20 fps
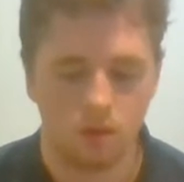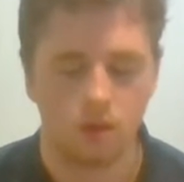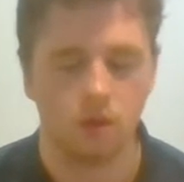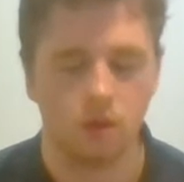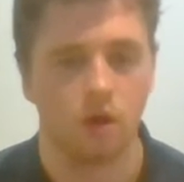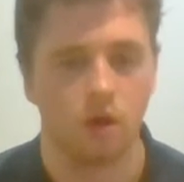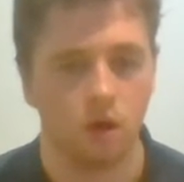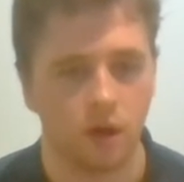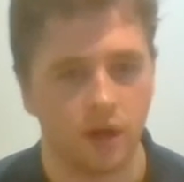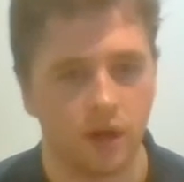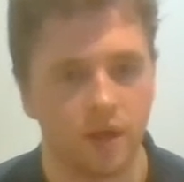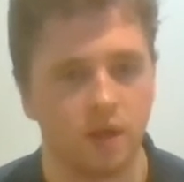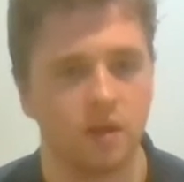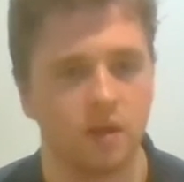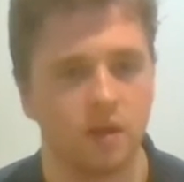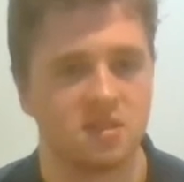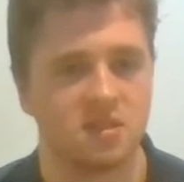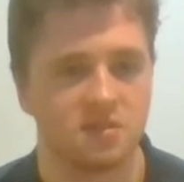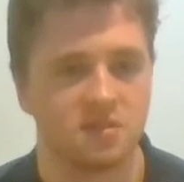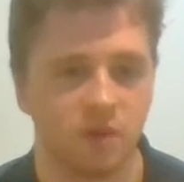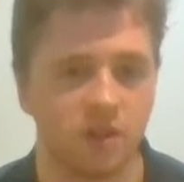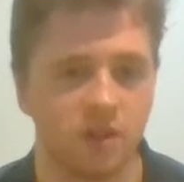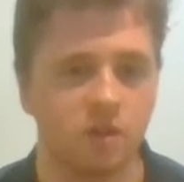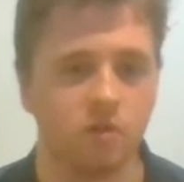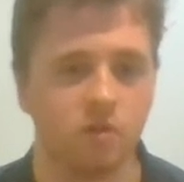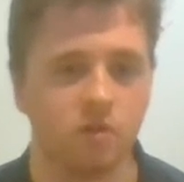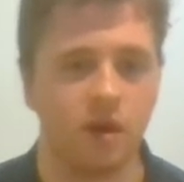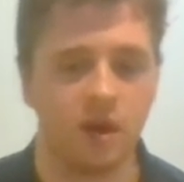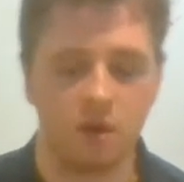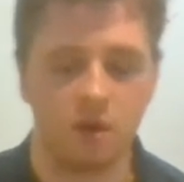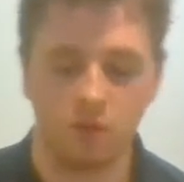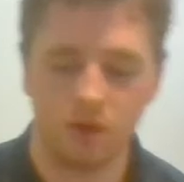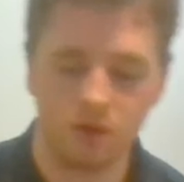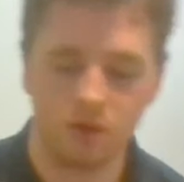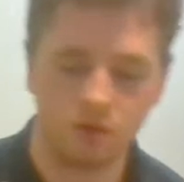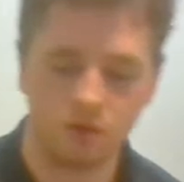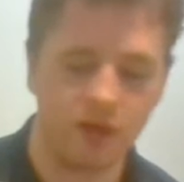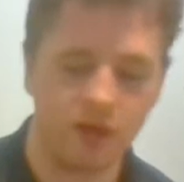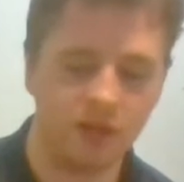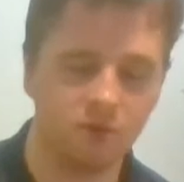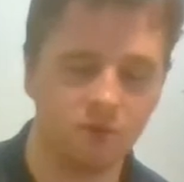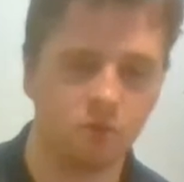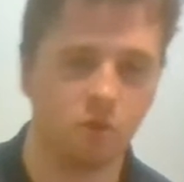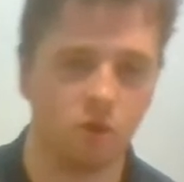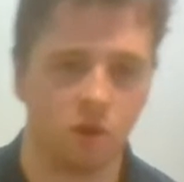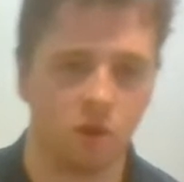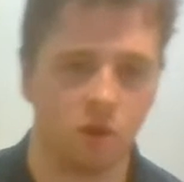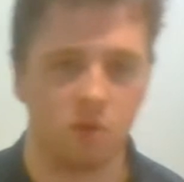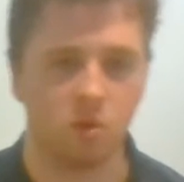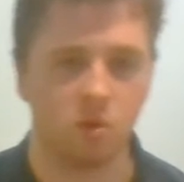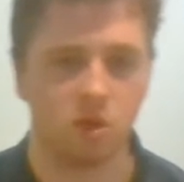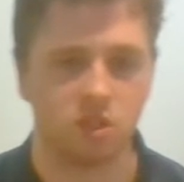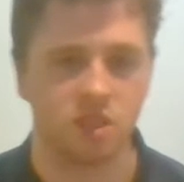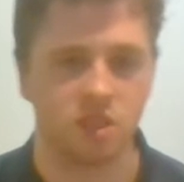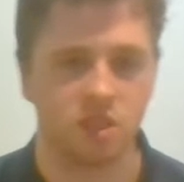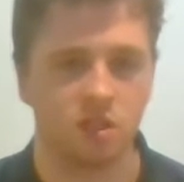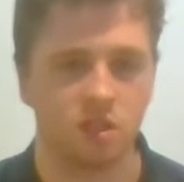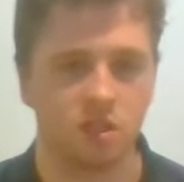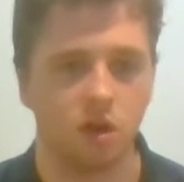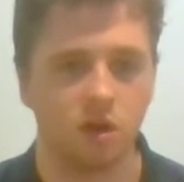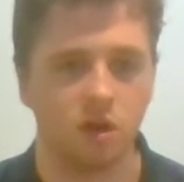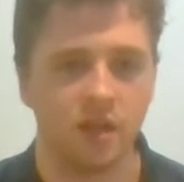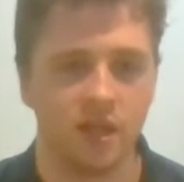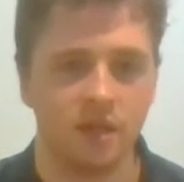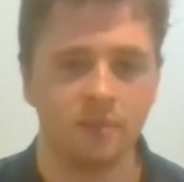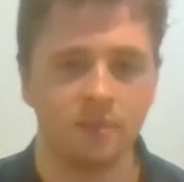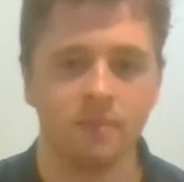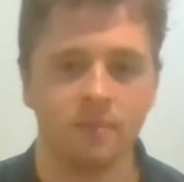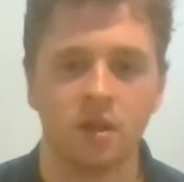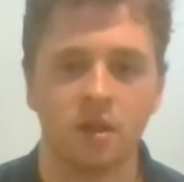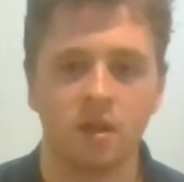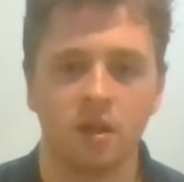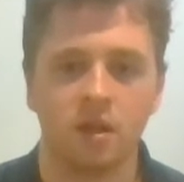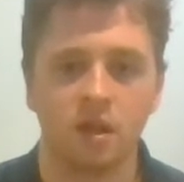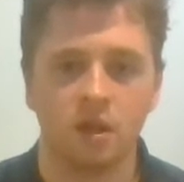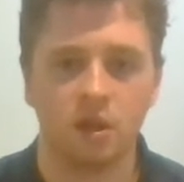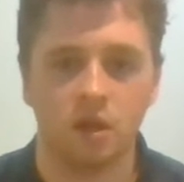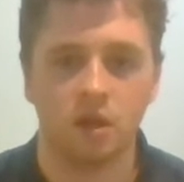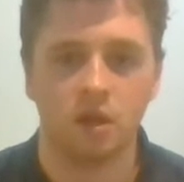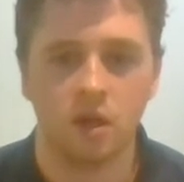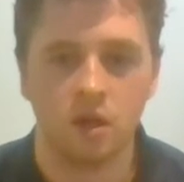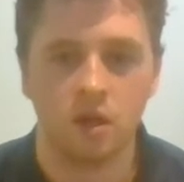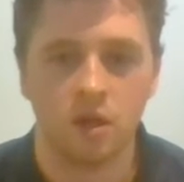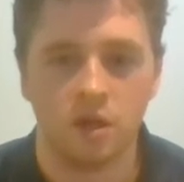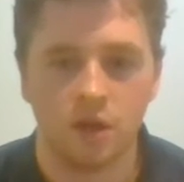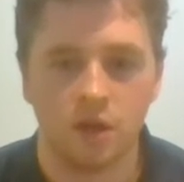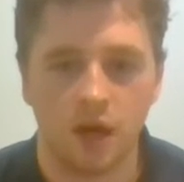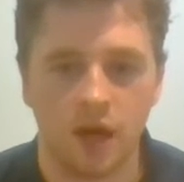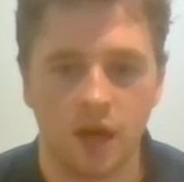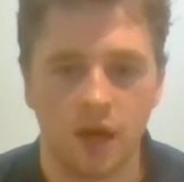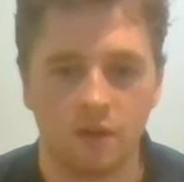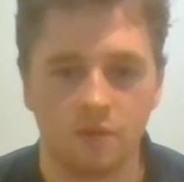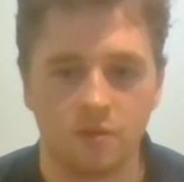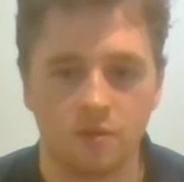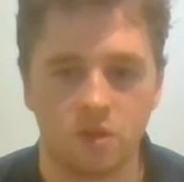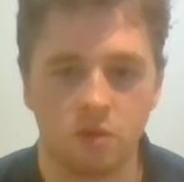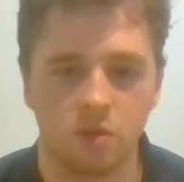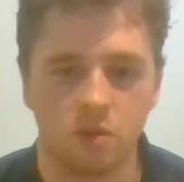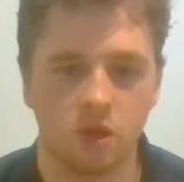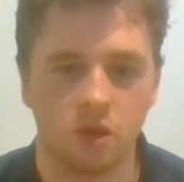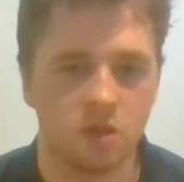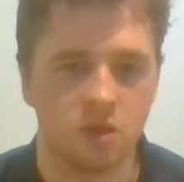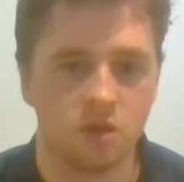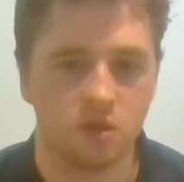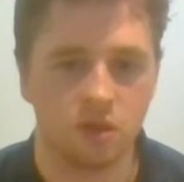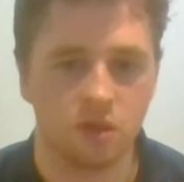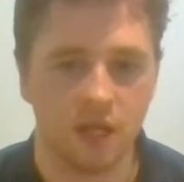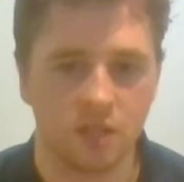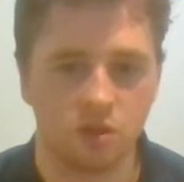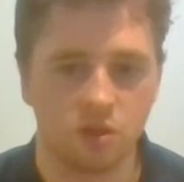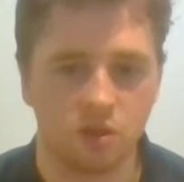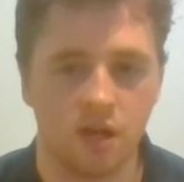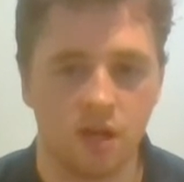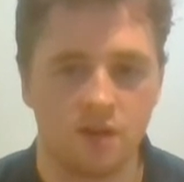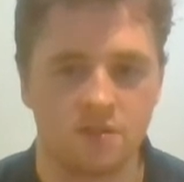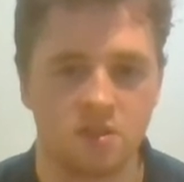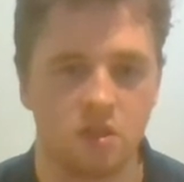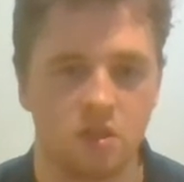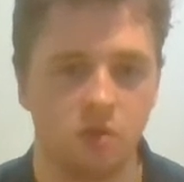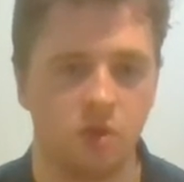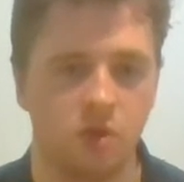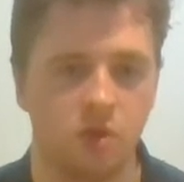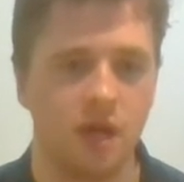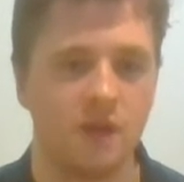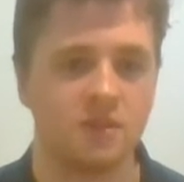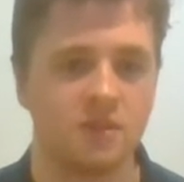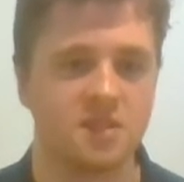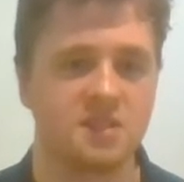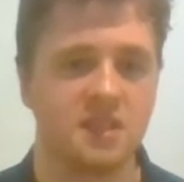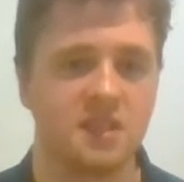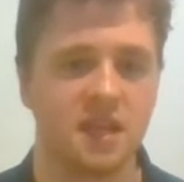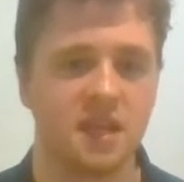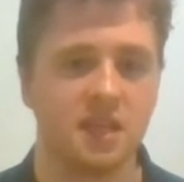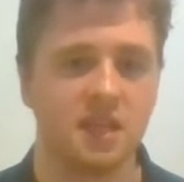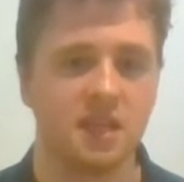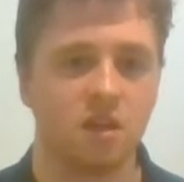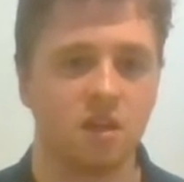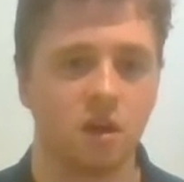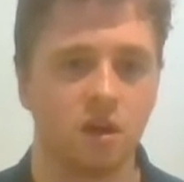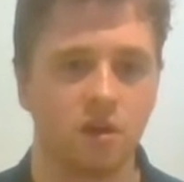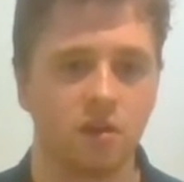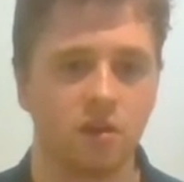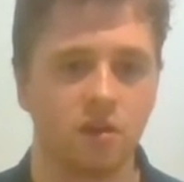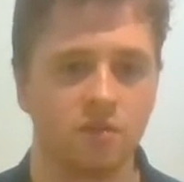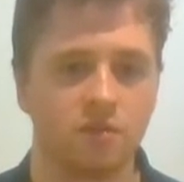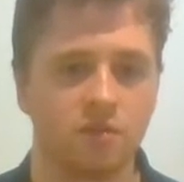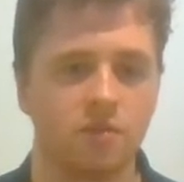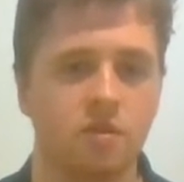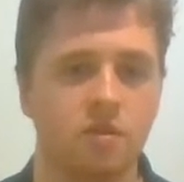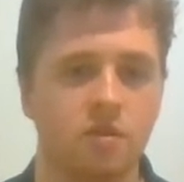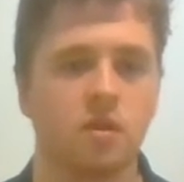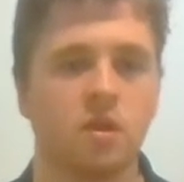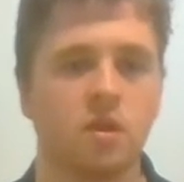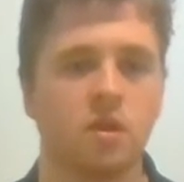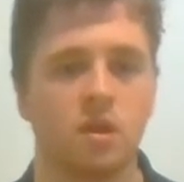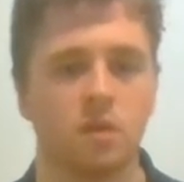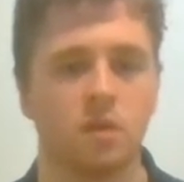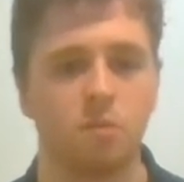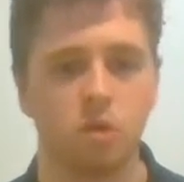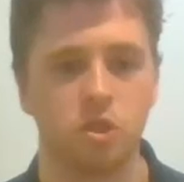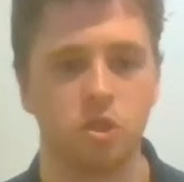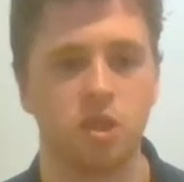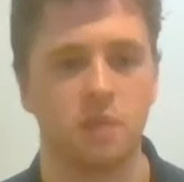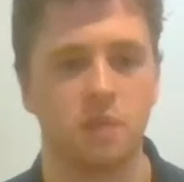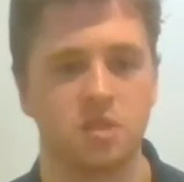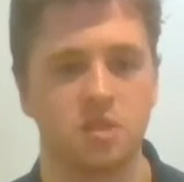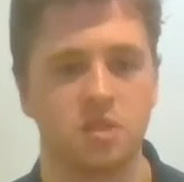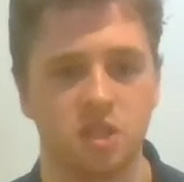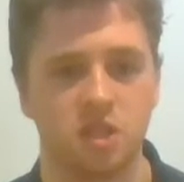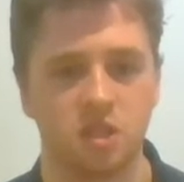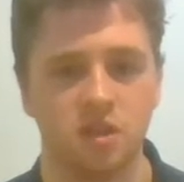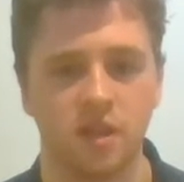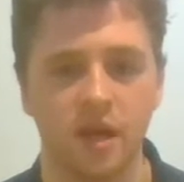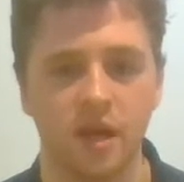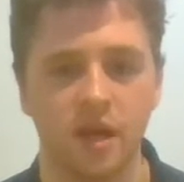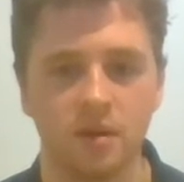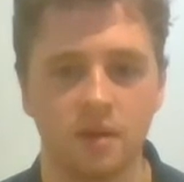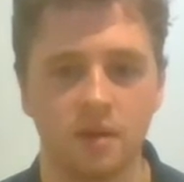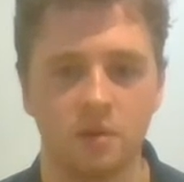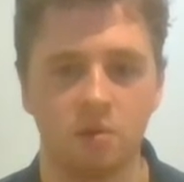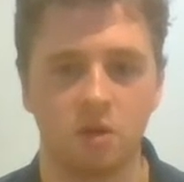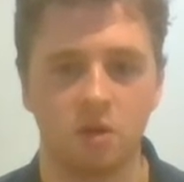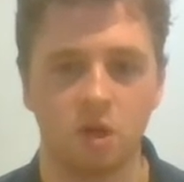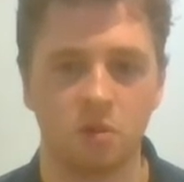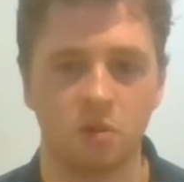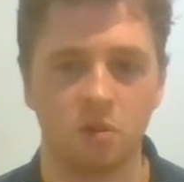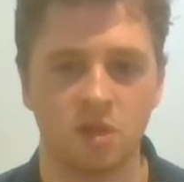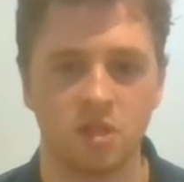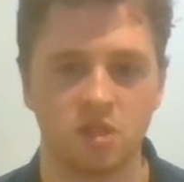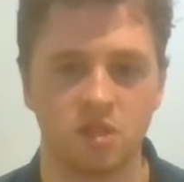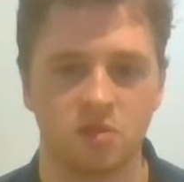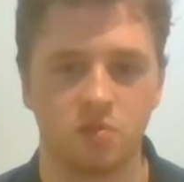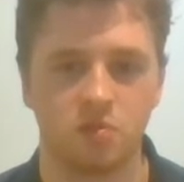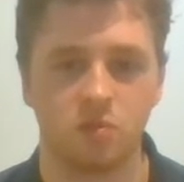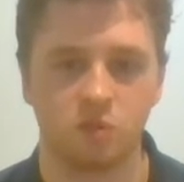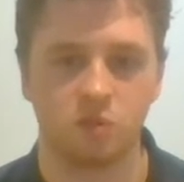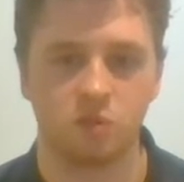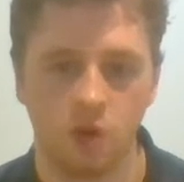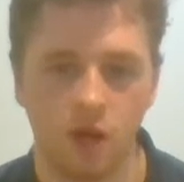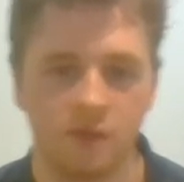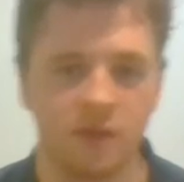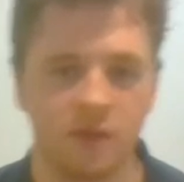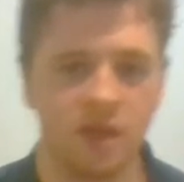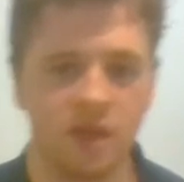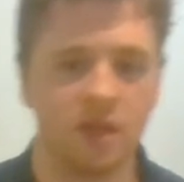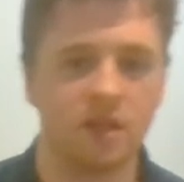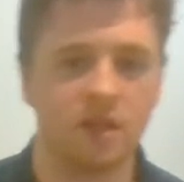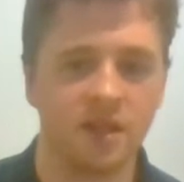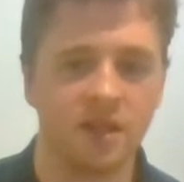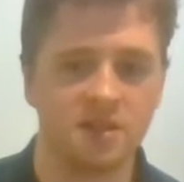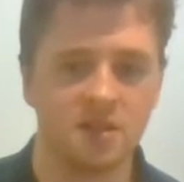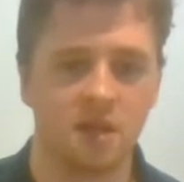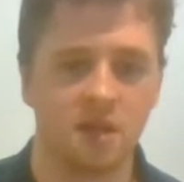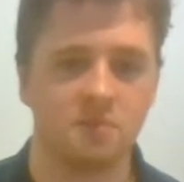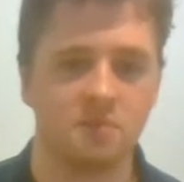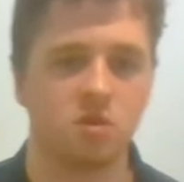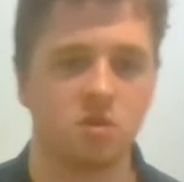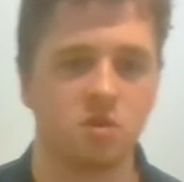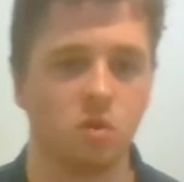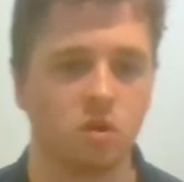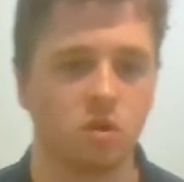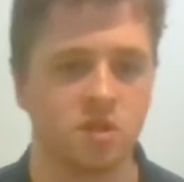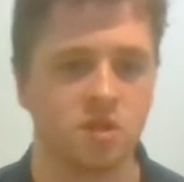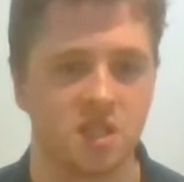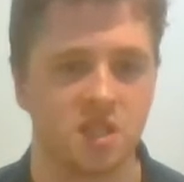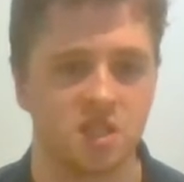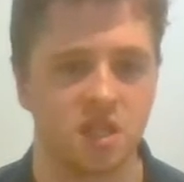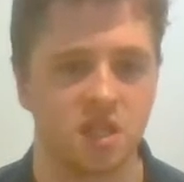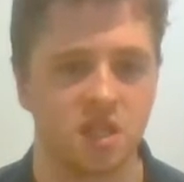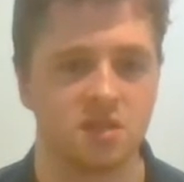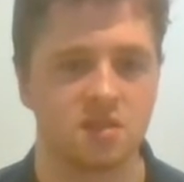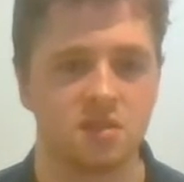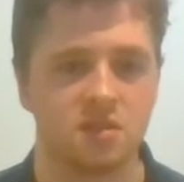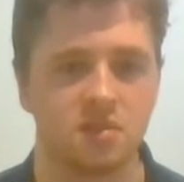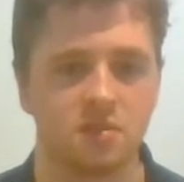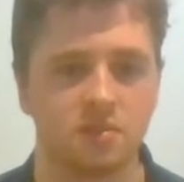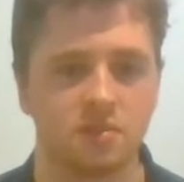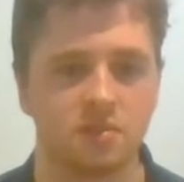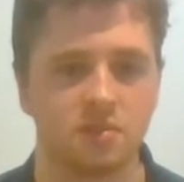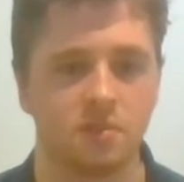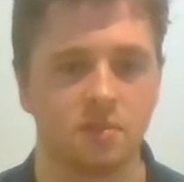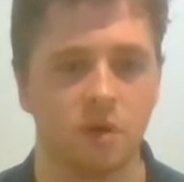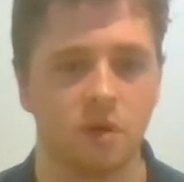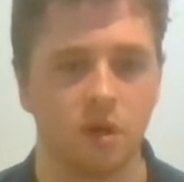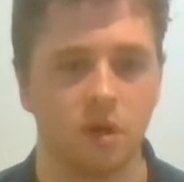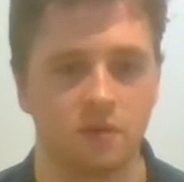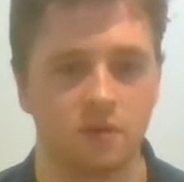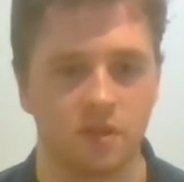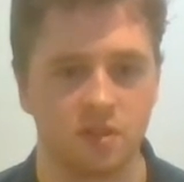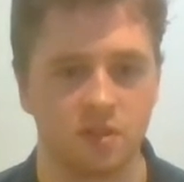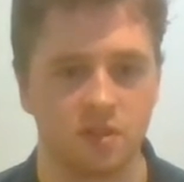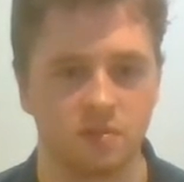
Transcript: Alrighty, guys. When you're ready, we're going to be watching Lockie. So we're going to be doing leg drives. So we're going to have a standing kind of push-up position there, and we're going to be just driving our legs up towards our chest. Perfect.